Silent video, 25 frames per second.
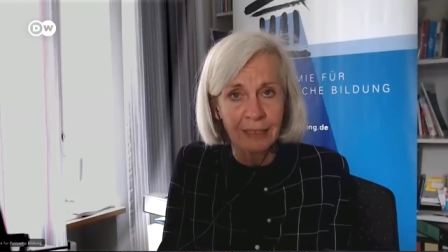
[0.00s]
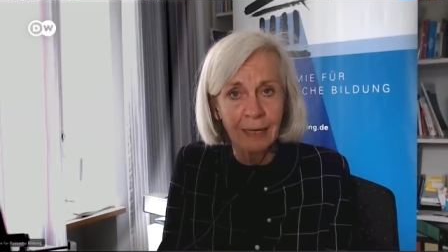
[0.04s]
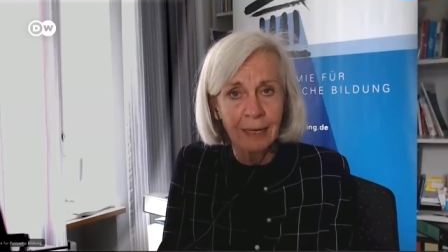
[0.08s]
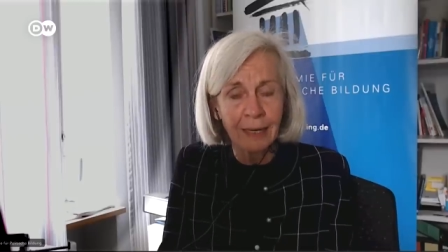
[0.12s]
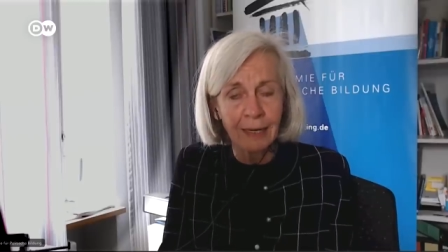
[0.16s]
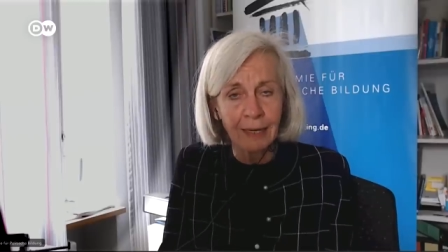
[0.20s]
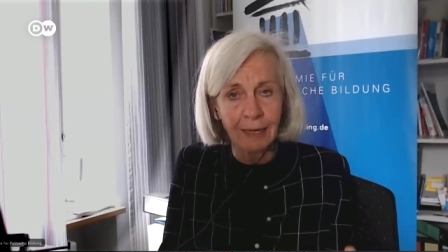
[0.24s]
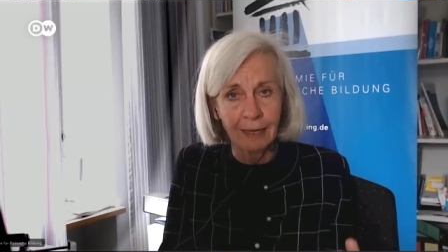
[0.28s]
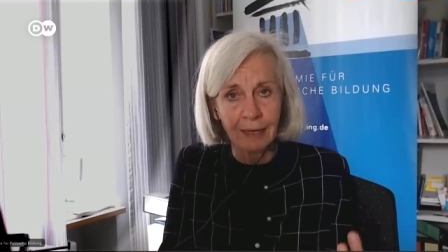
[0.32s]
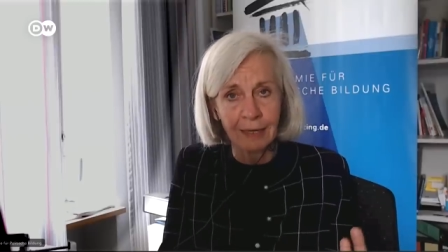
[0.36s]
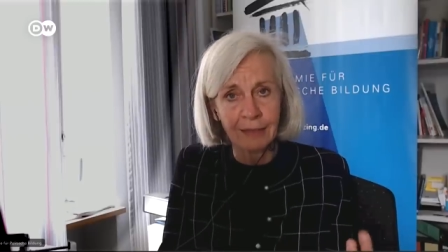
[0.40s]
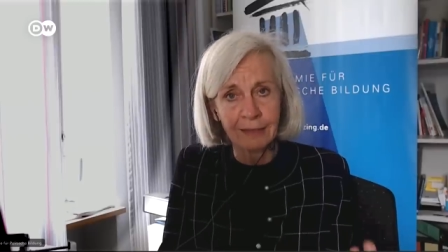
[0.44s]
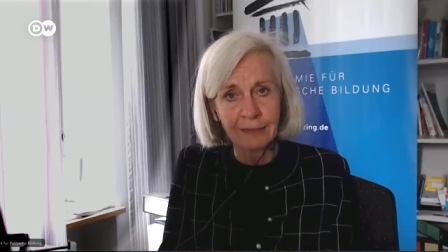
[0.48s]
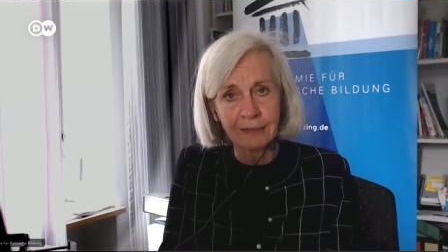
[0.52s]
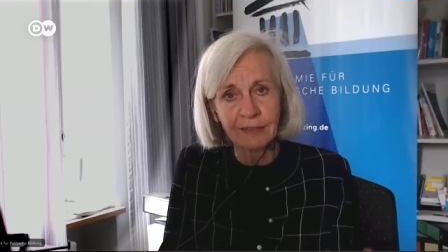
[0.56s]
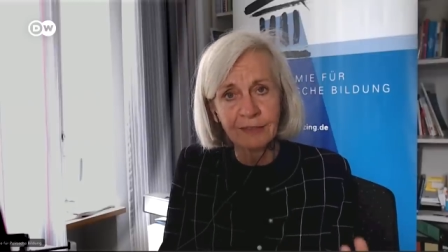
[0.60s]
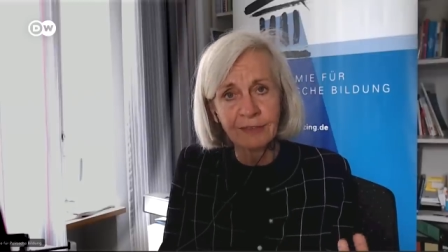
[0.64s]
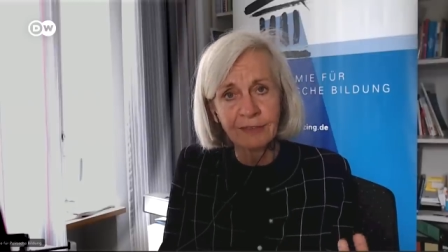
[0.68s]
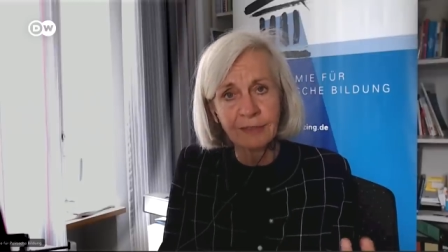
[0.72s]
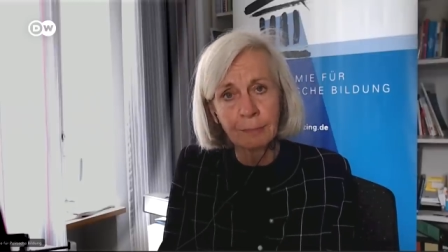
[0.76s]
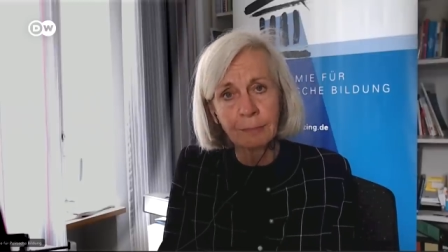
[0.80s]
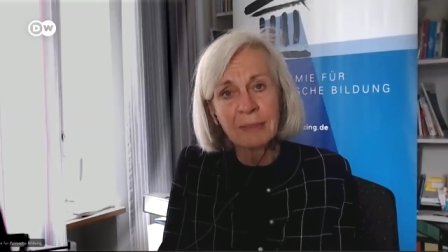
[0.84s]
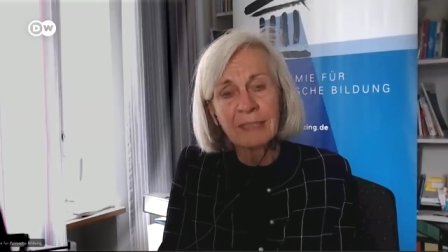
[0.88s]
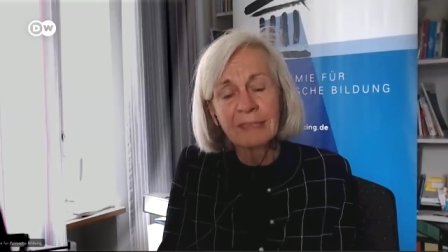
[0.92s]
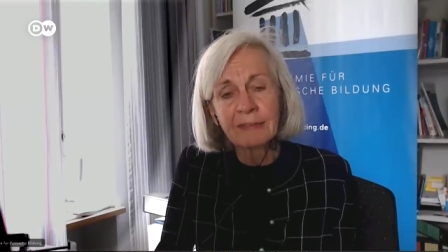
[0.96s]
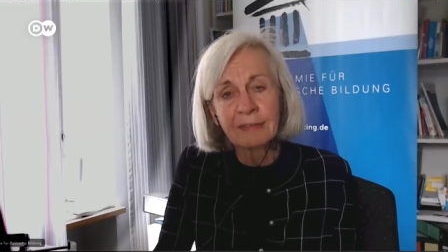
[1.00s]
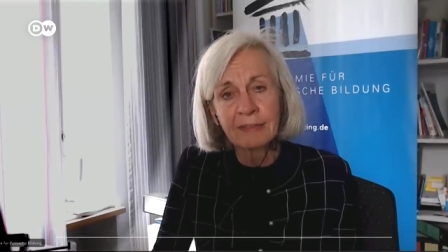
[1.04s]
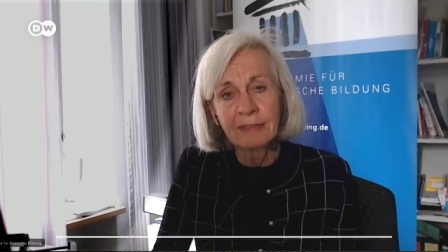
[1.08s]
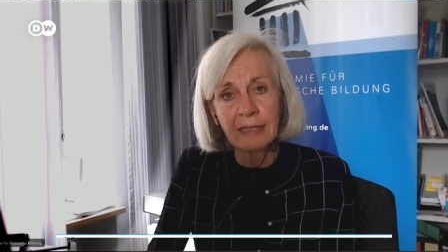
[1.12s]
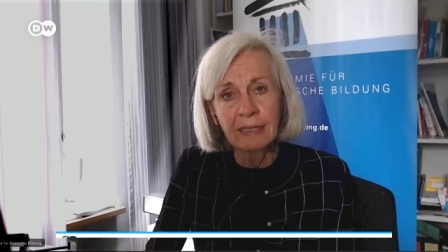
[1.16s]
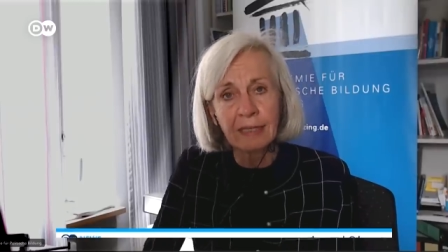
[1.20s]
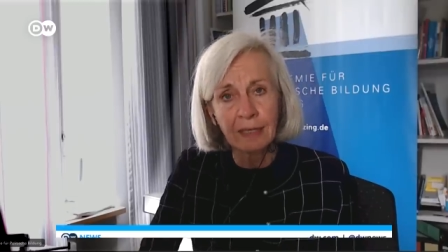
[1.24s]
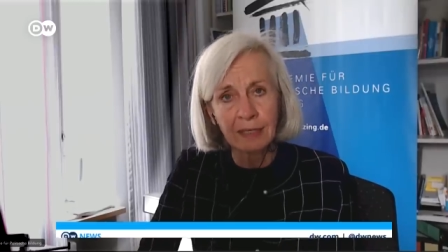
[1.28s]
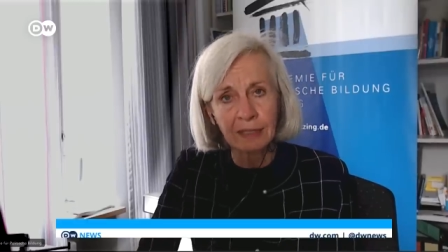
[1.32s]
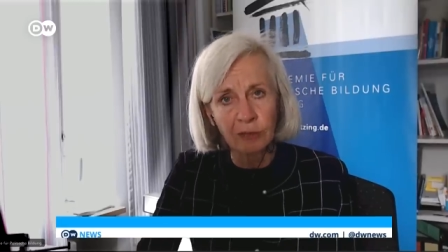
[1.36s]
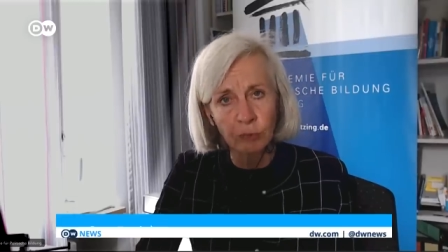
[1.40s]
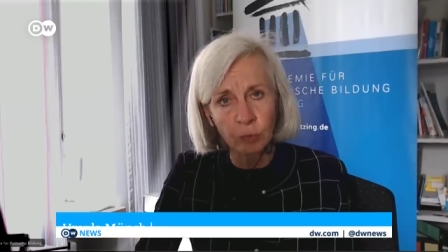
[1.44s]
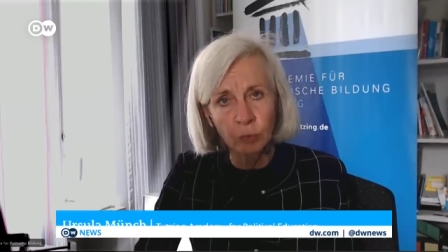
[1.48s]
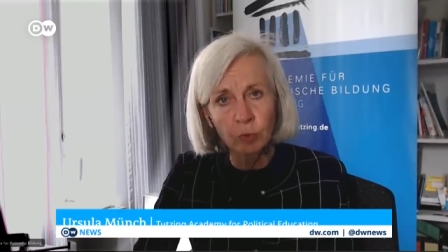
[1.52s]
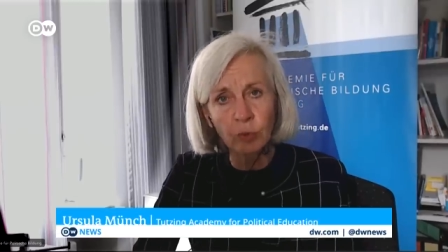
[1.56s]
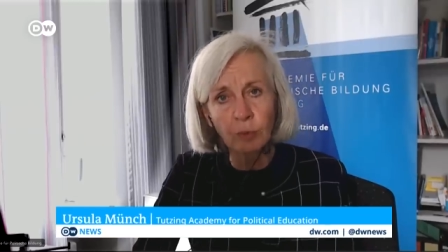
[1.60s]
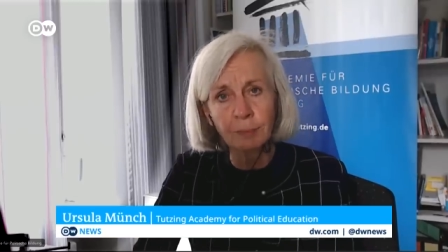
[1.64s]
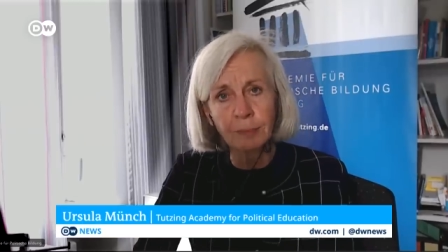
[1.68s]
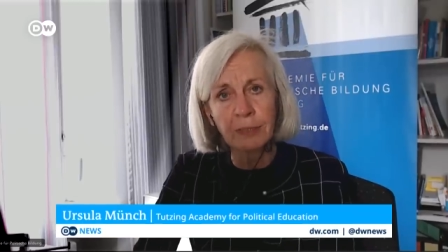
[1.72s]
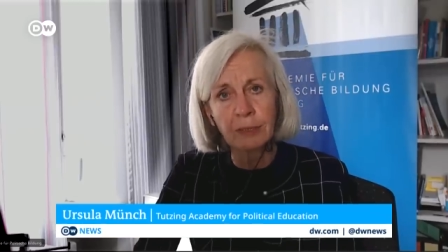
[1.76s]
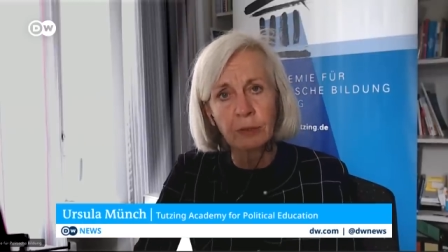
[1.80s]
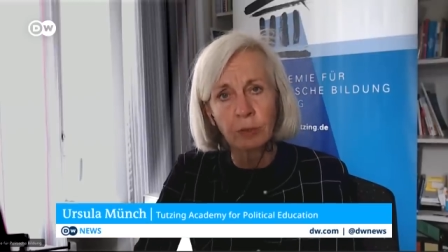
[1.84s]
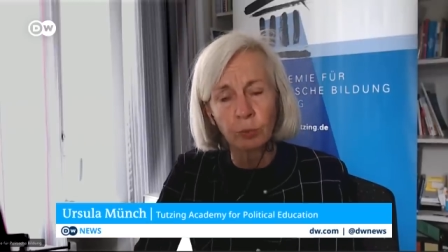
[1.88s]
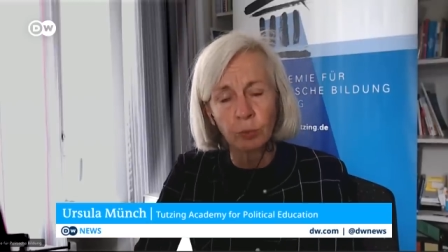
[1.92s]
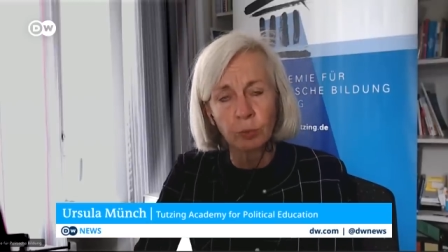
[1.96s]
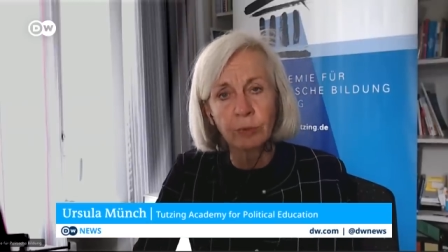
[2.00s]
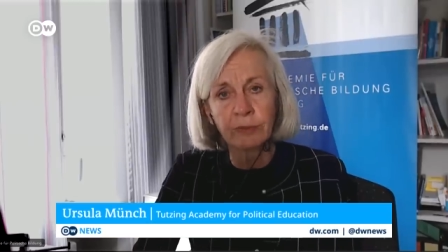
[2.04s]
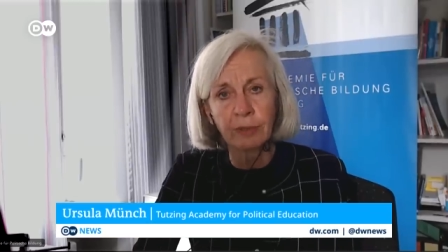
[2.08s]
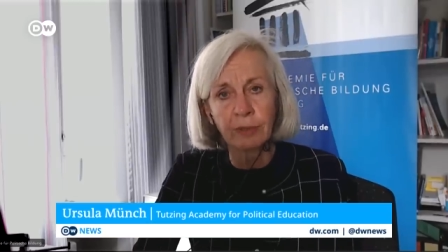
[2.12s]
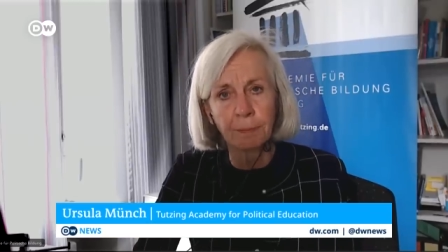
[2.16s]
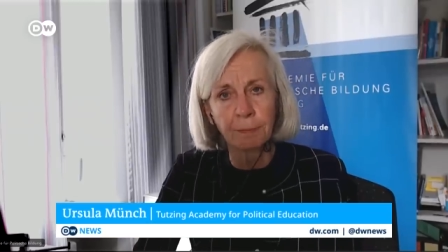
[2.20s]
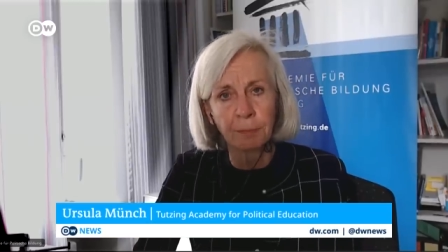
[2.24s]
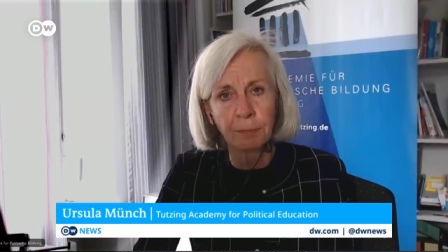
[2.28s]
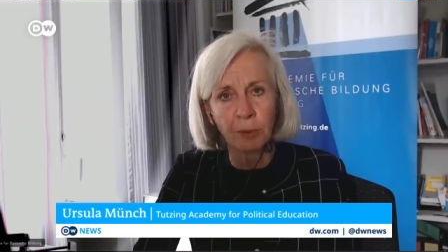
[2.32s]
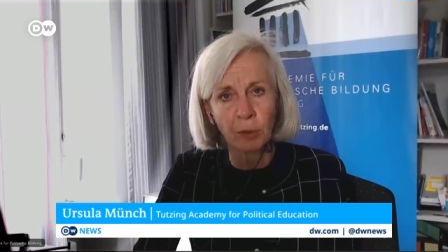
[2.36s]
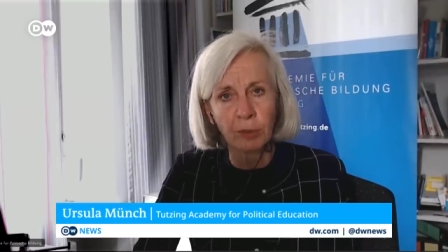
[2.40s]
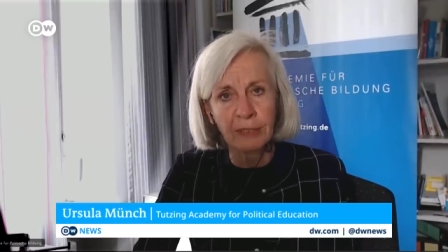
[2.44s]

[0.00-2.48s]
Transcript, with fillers: In my opinion, the only way to turn